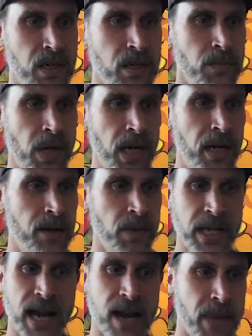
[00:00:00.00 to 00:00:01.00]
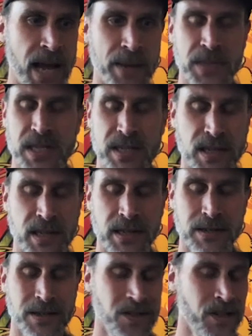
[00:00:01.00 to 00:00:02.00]
But yeah, MAPS is
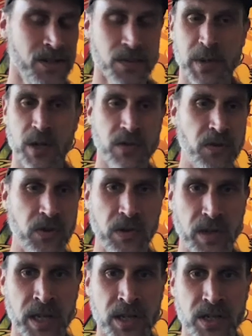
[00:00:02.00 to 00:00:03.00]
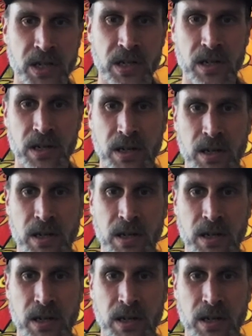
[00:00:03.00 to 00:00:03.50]
it's a beautiful engine,